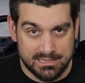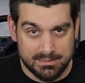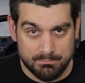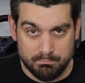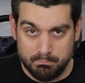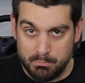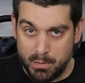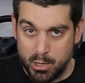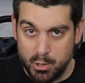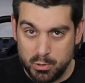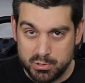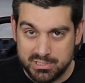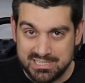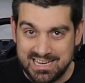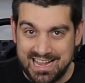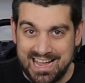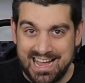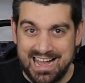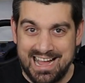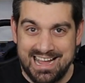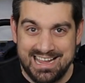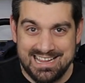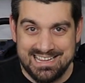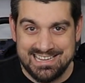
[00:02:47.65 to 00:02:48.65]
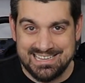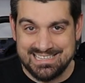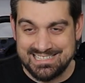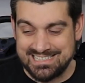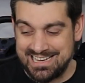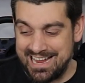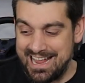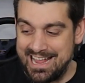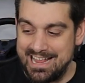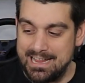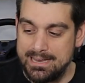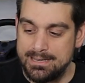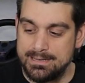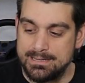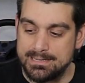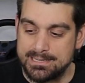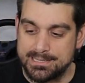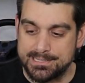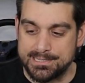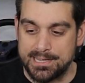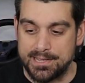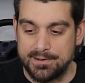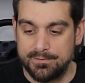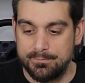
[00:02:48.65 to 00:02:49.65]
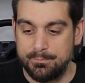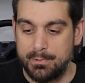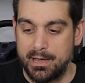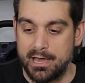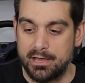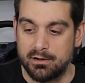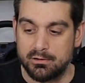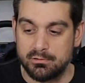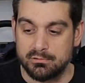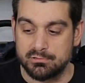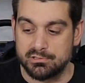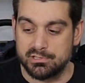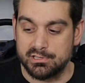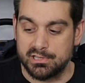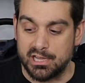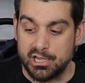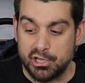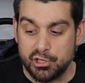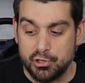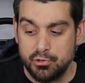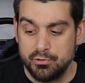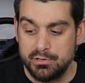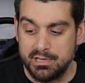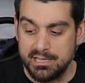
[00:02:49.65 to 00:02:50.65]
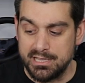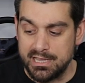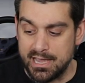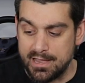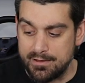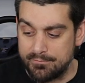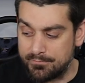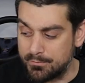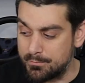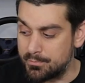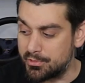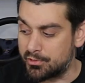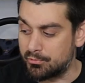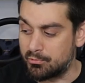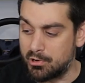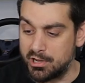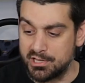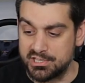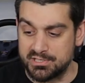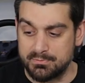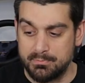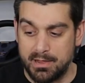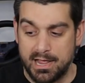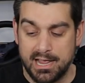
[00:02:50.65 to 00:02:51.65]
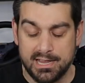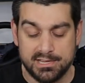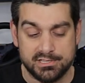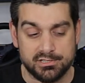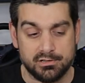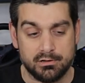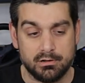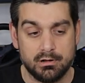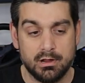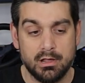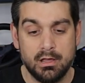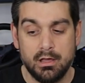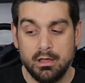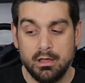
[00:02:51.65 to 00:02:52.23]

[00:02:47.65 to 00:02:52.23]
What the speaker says: most highest end set of pedals that you can get from Thrustmaster.